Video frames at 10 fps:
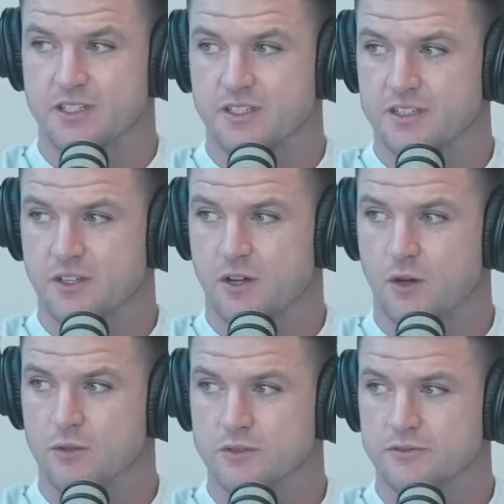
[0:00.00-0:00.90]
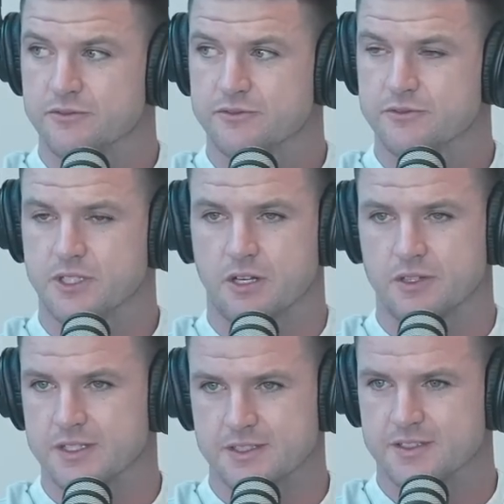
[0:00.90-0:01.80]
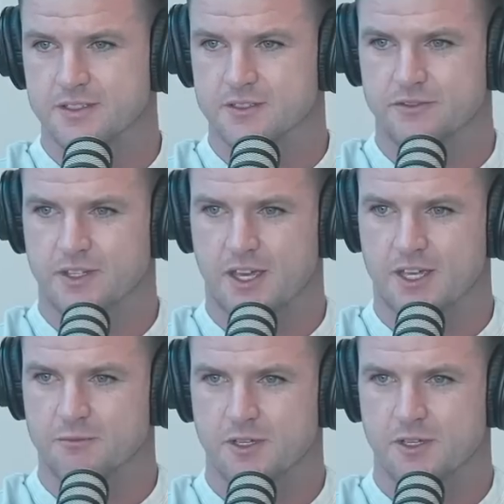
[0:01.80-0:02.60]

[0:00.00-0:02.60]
in the whole of, the existence of the game.